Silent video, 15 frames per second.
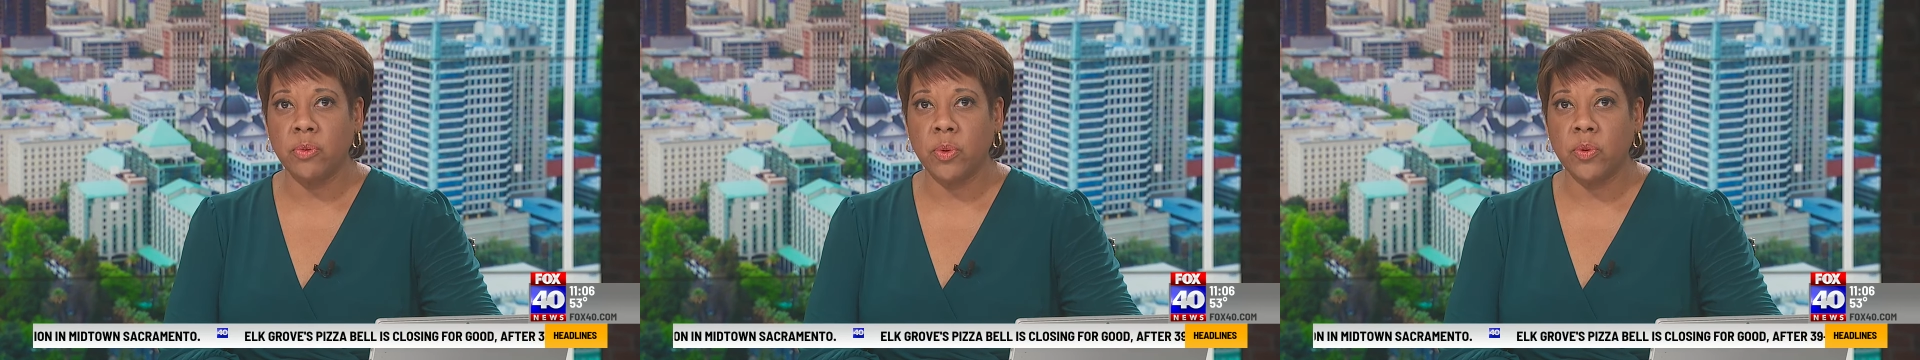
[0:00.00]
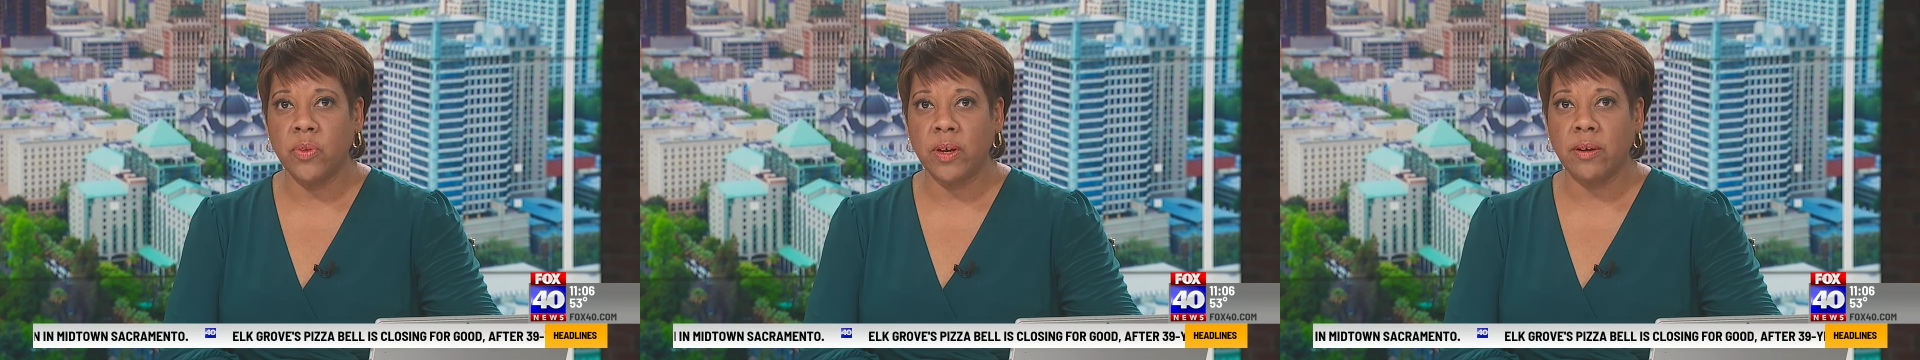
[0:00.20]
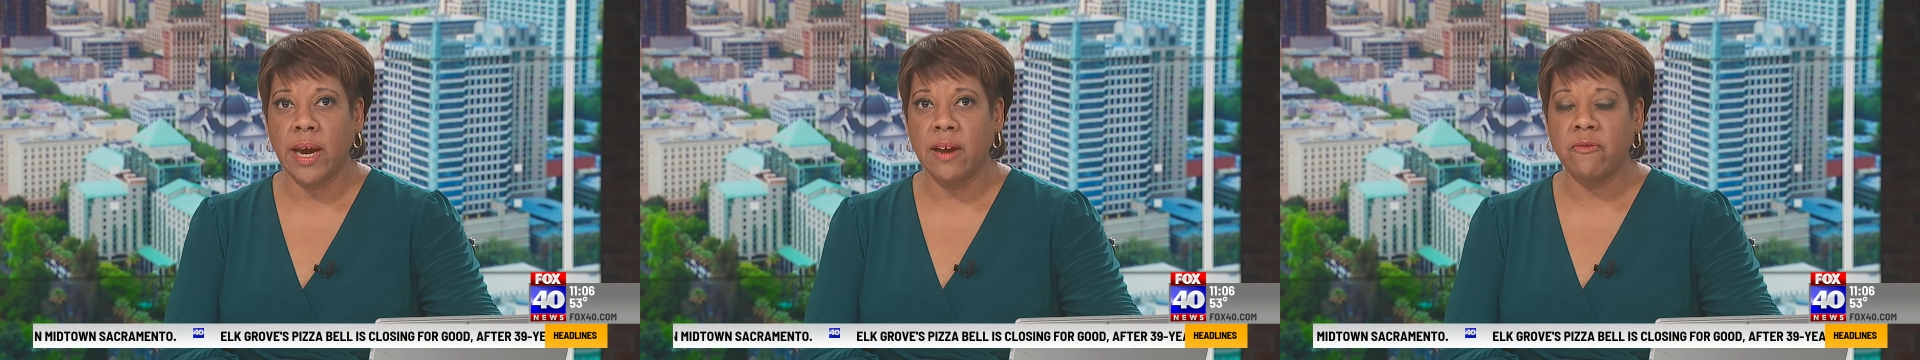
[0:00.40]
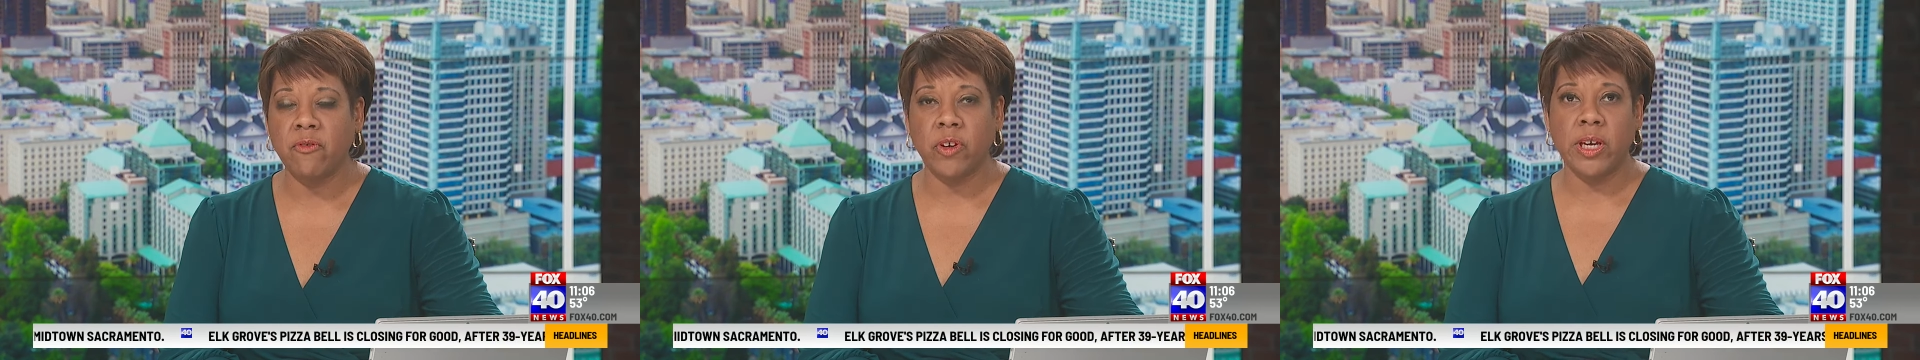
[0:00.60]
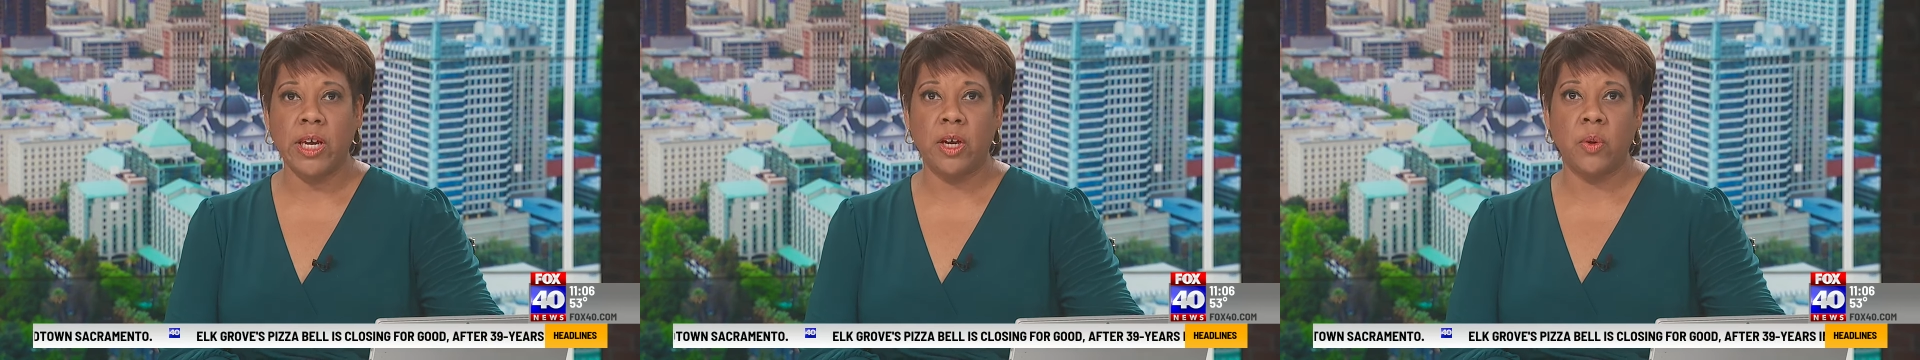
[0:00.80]
through there
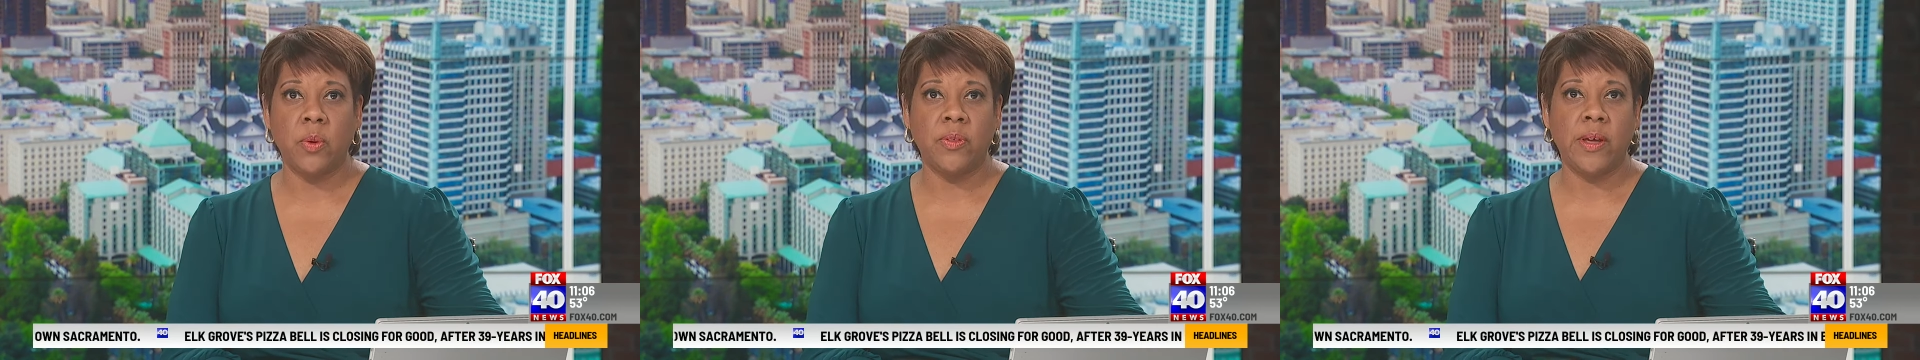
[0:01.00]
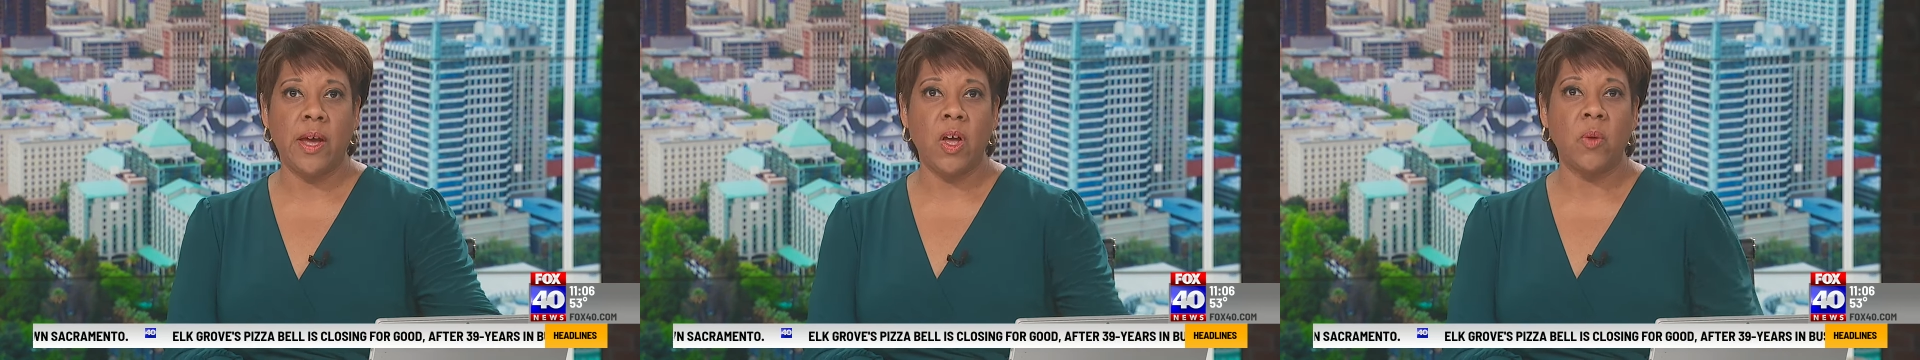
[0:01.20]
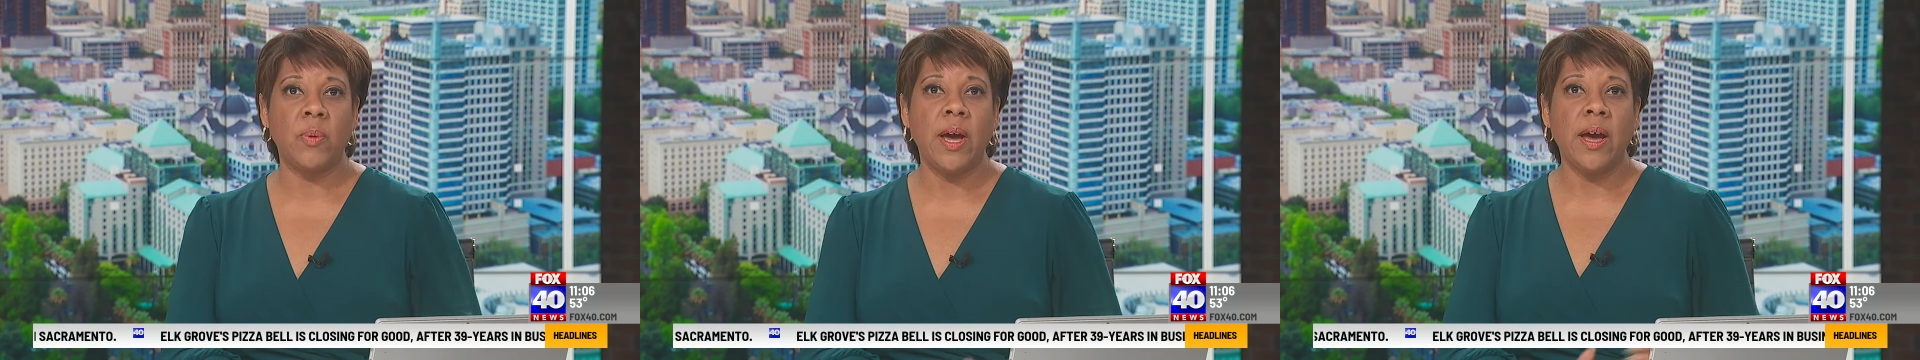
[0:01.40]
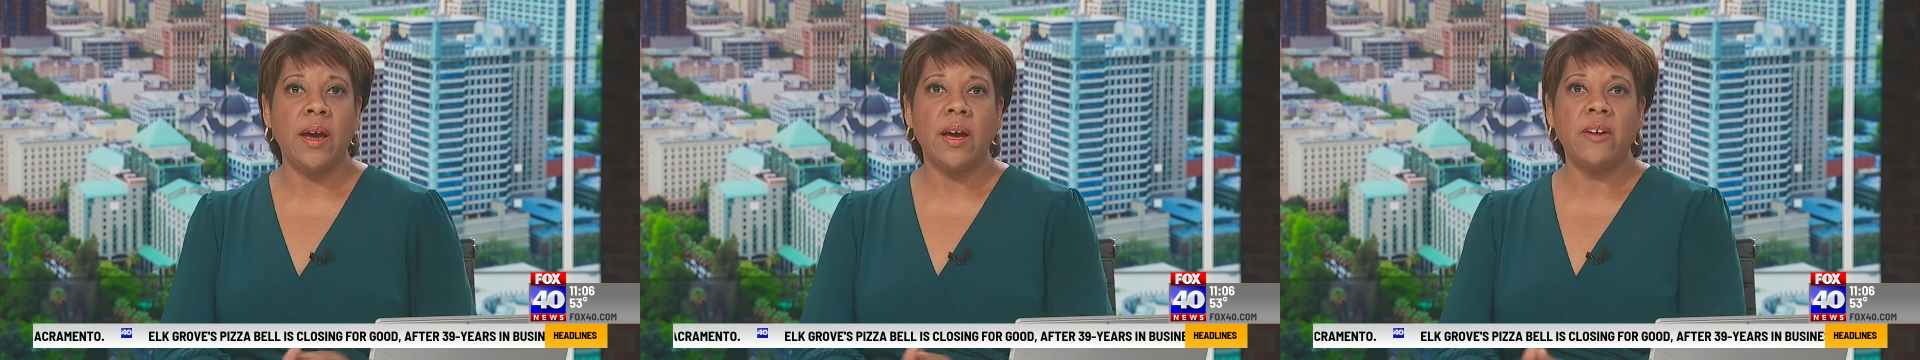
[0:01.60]
every year with the help